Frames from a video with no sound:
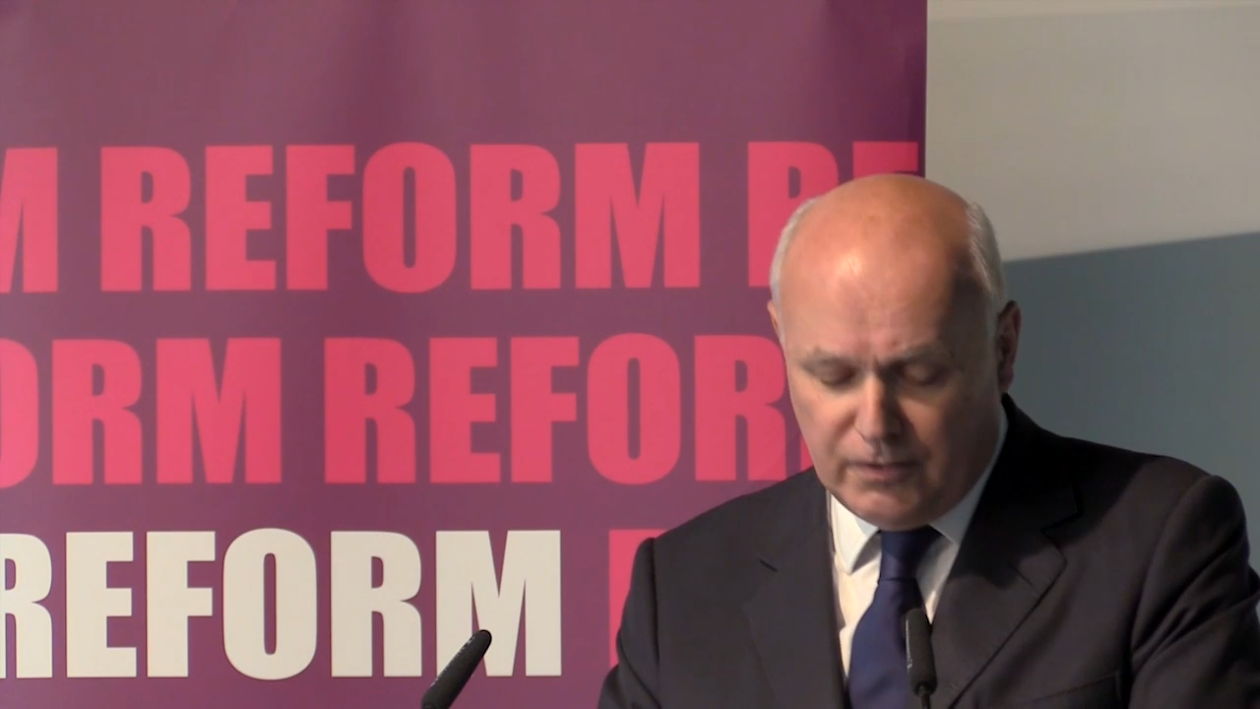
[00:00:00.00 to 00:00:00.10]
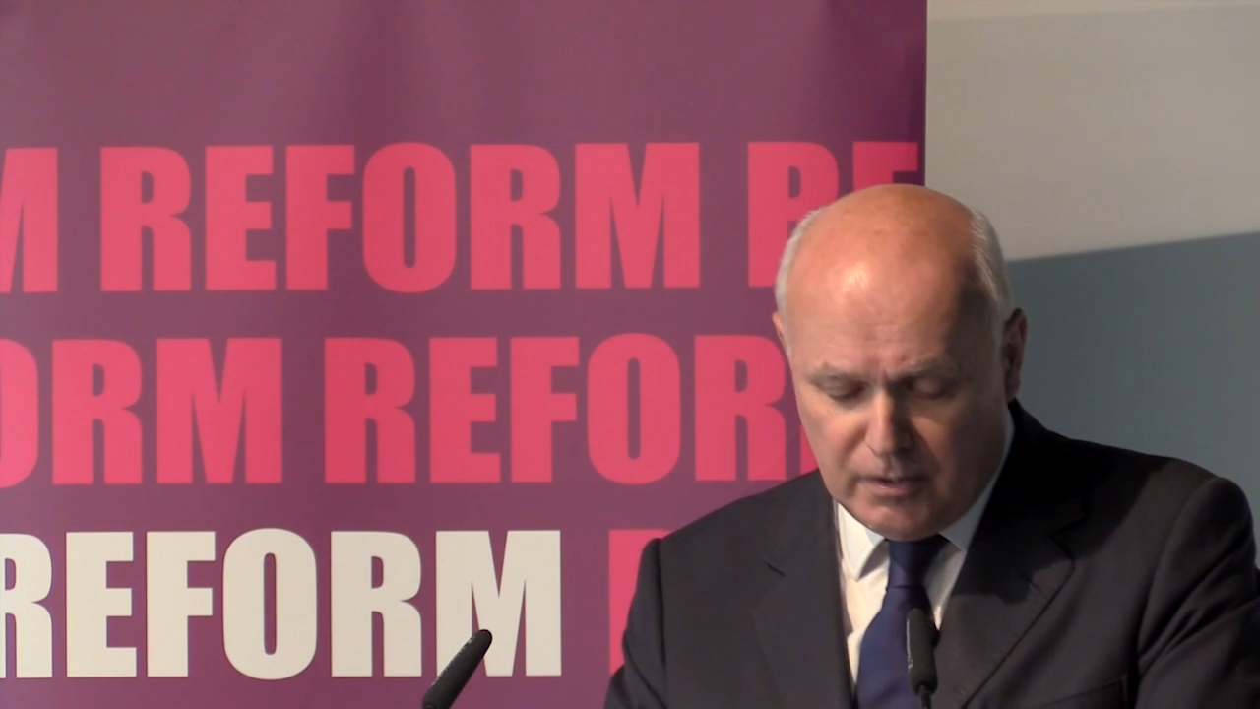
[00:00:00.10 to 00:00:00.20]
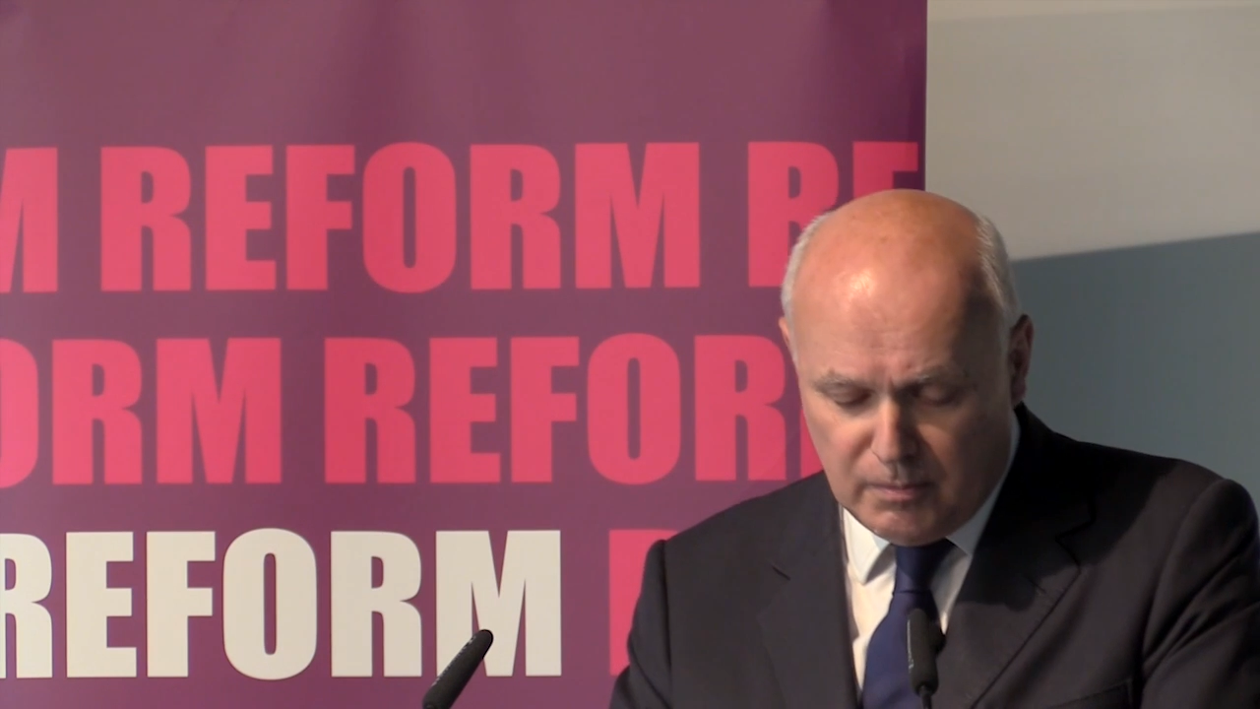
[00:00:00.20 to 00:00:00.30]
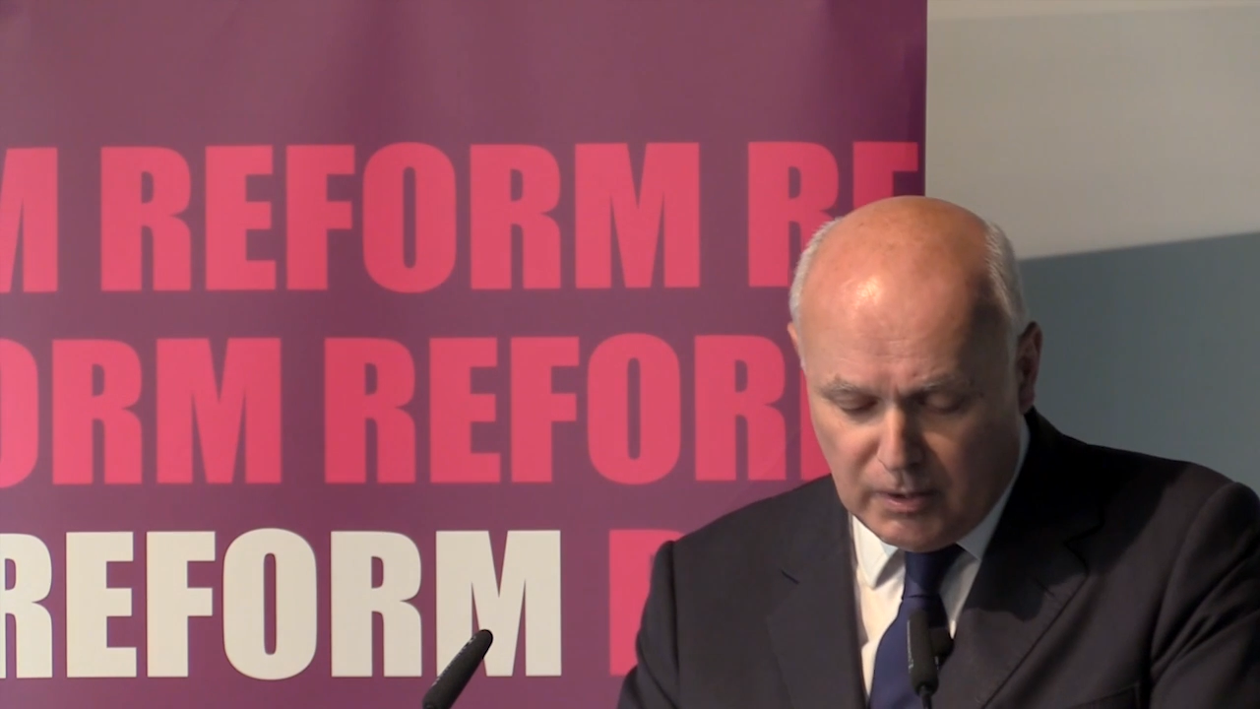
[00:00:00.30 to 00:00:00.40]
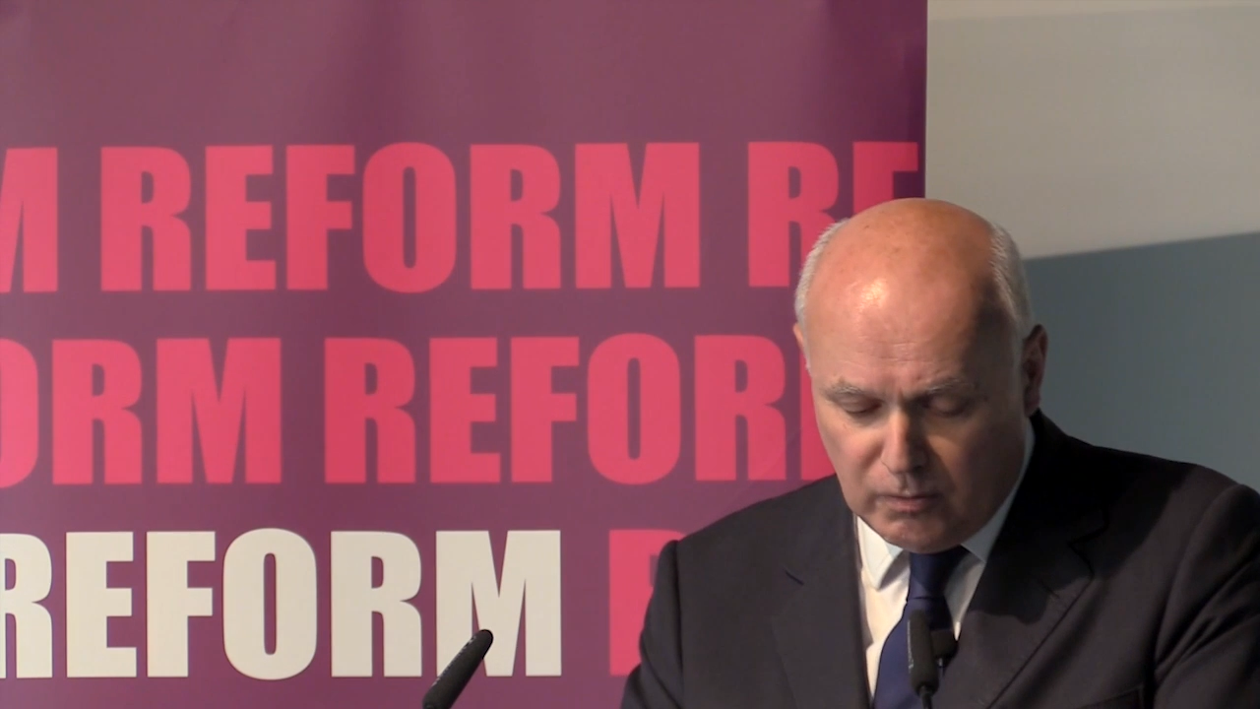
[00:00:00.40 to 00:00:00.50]

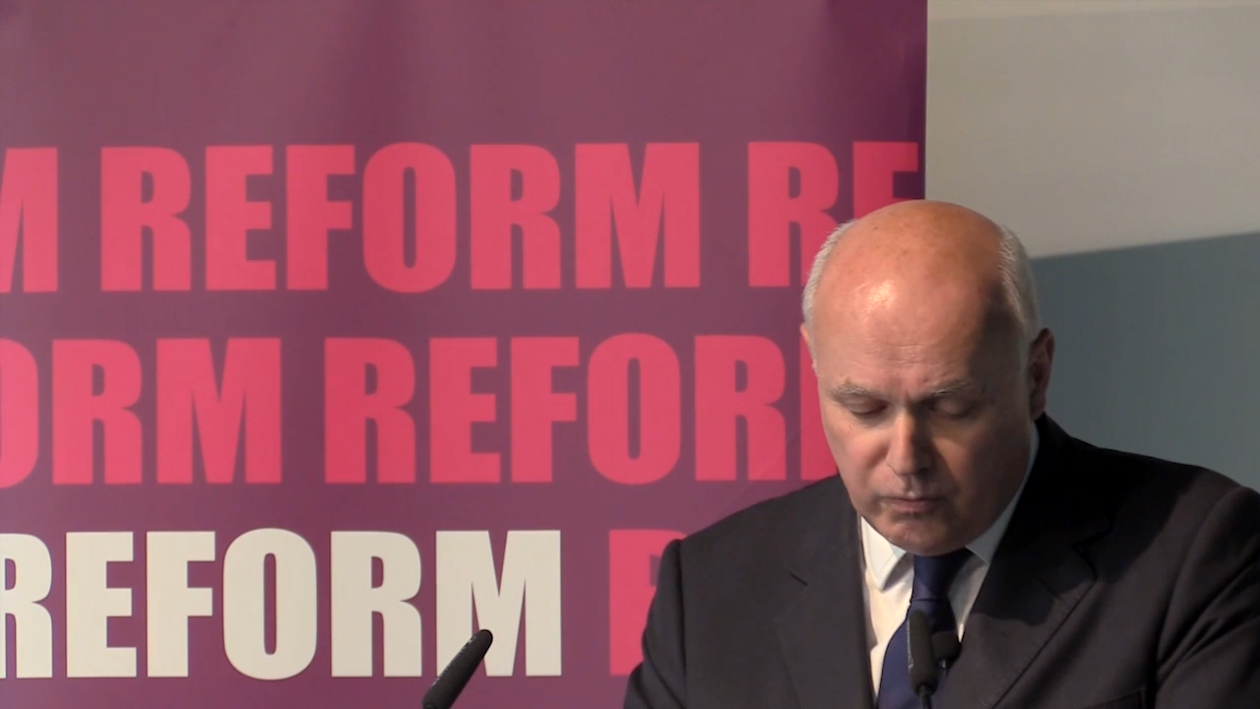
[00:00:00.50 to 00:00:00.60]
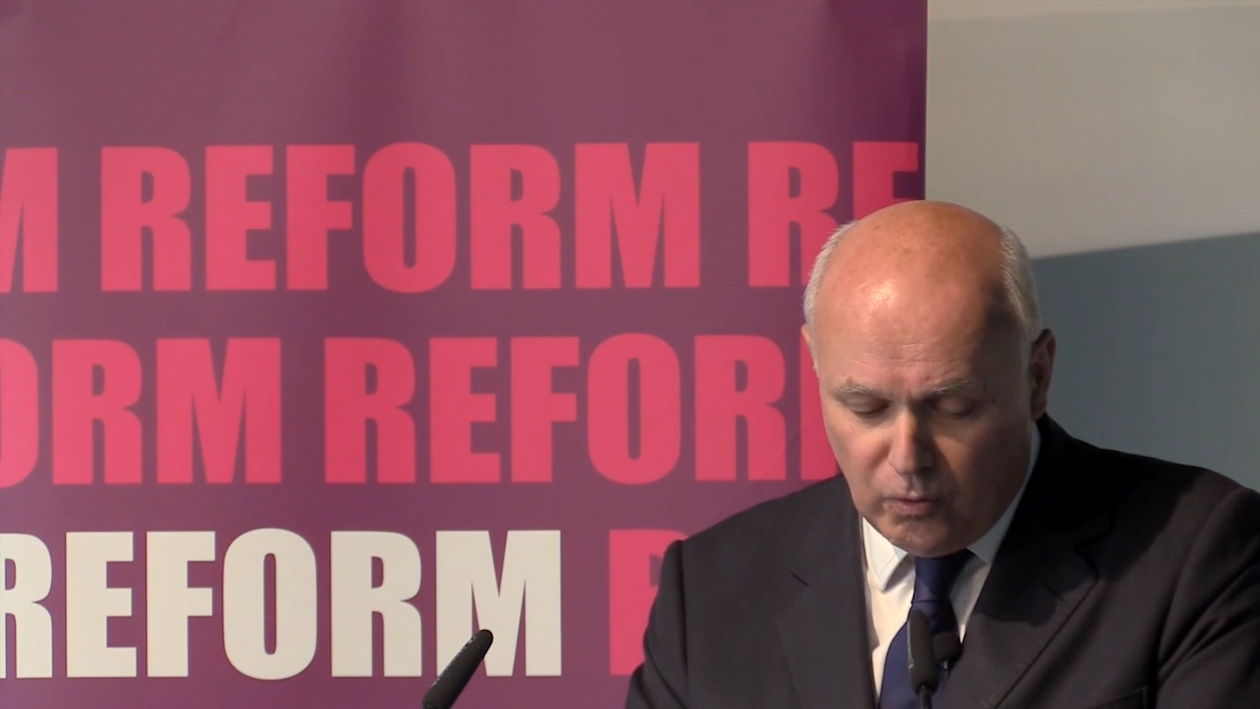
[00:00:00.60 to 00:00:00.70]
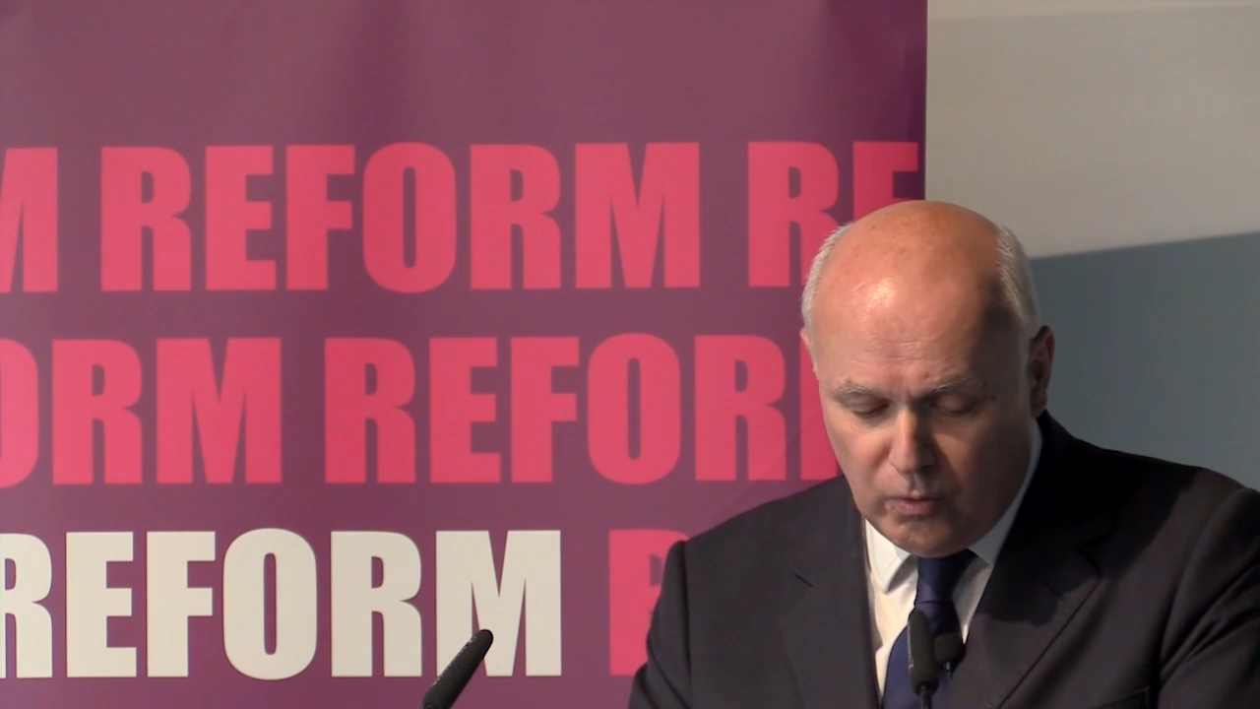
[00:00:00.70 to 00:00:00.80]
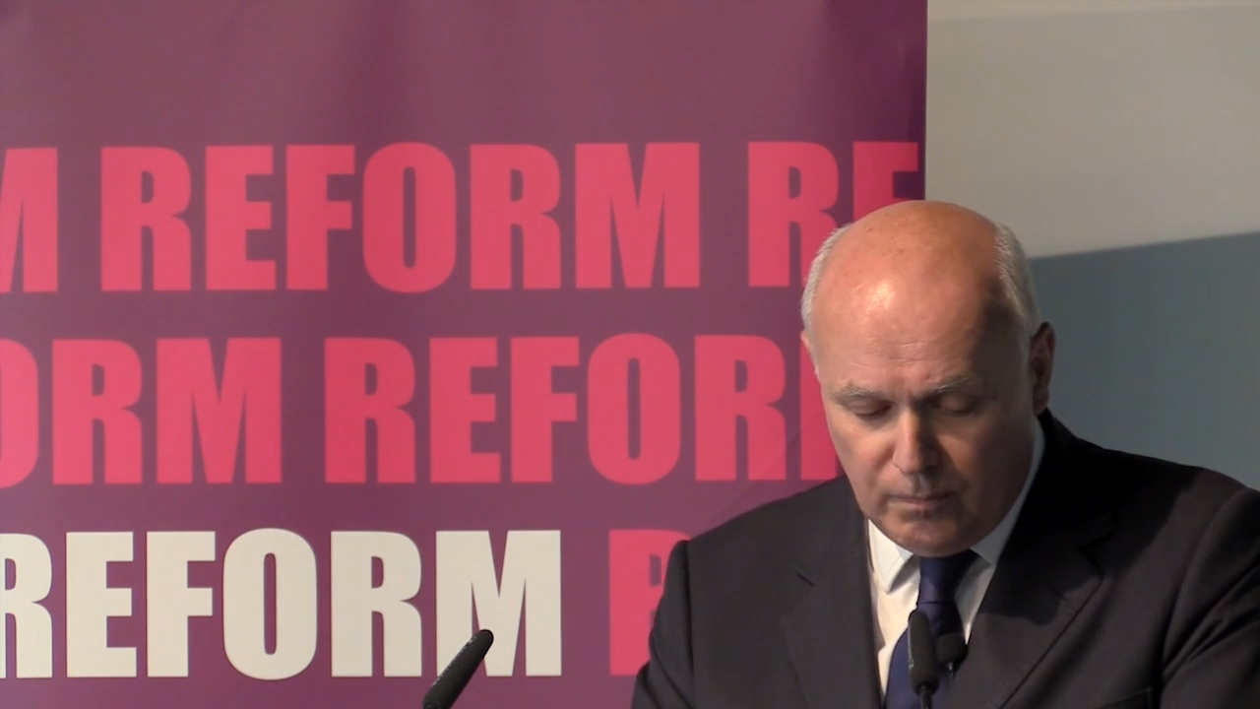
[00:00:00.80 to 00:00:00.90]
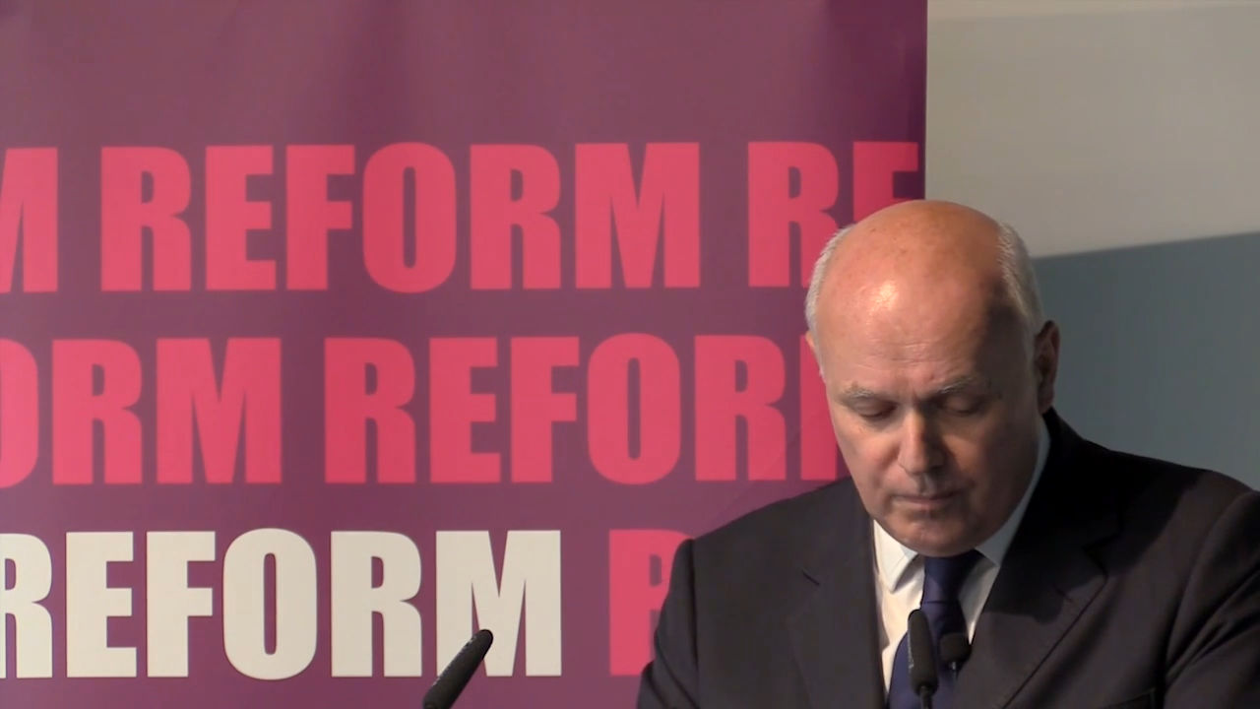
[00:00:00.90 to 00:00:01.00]
fundamental
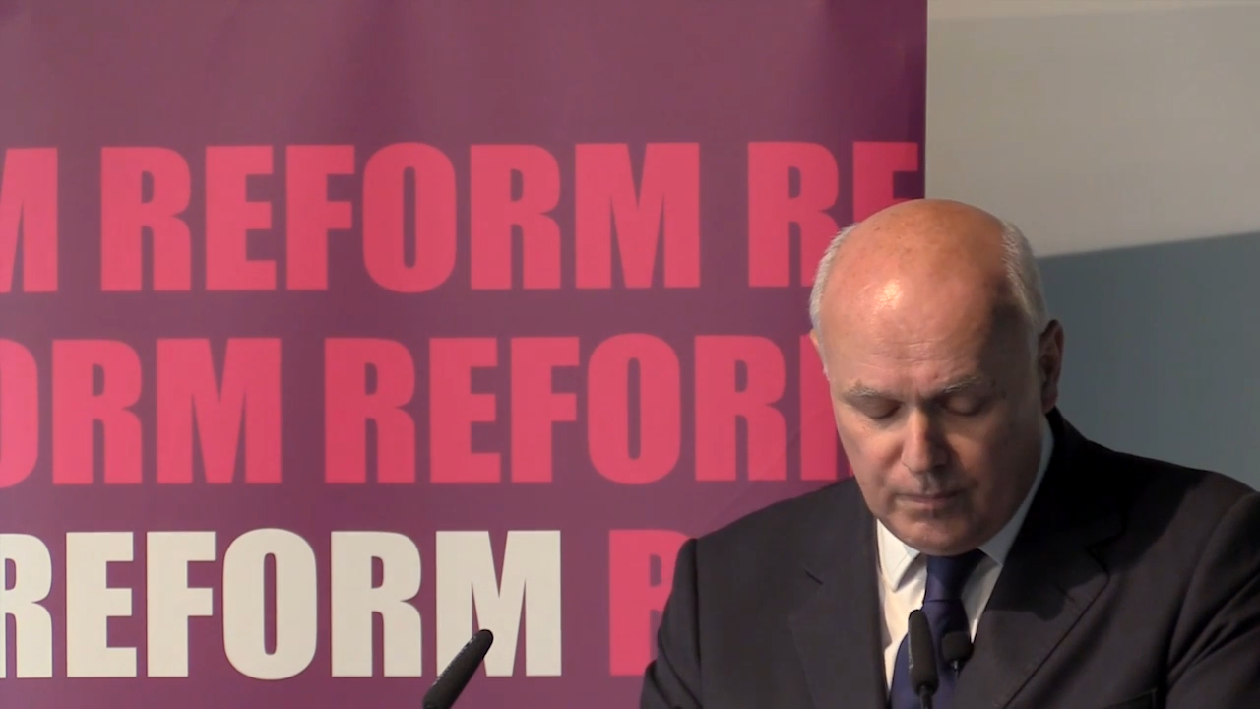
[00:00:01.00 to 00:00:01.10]
flaw.